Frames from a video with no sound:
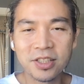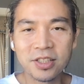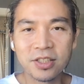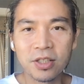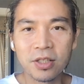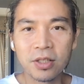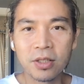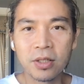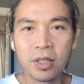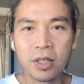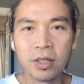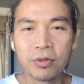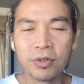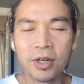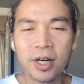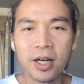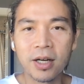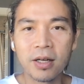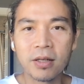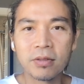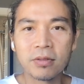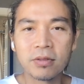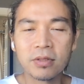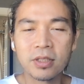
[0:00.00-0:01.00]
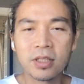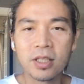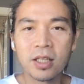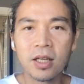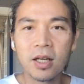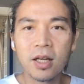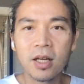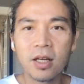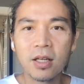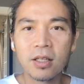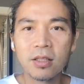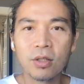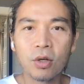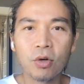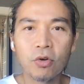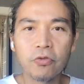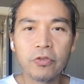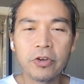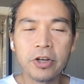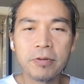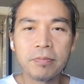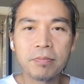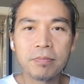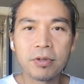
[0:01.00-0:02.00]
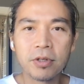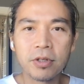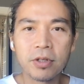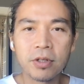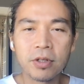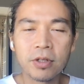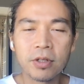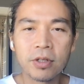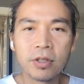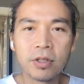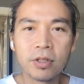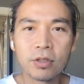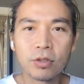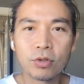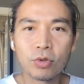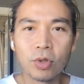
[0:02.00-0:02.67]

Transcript: So around November